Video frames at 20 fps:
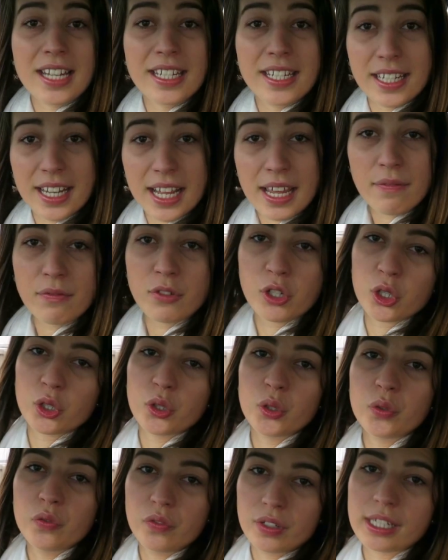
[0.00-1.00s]
I did have
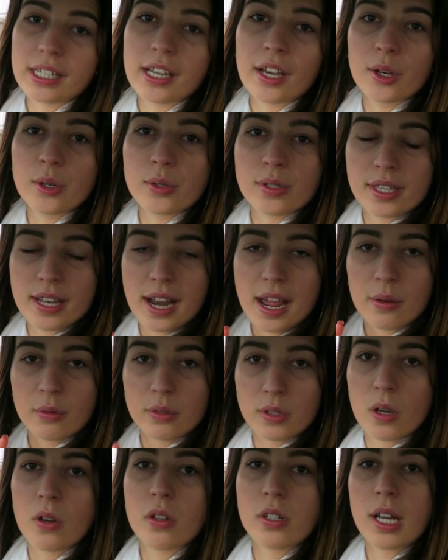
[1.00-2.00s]
two videos that I
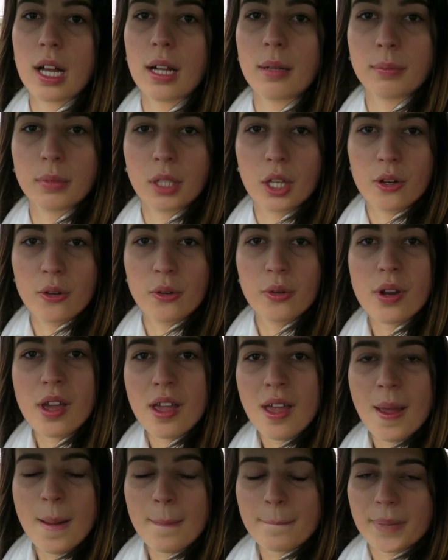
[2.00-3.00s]
was going to
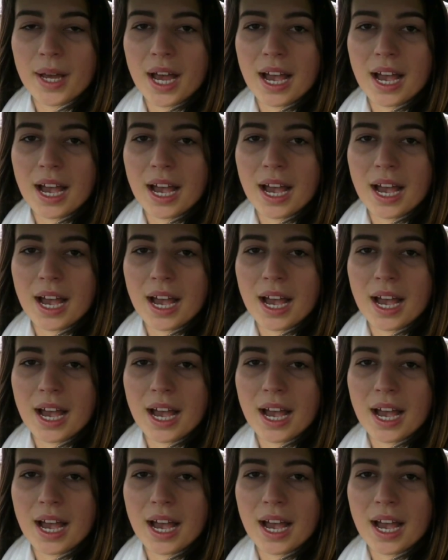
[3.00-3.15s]
upload,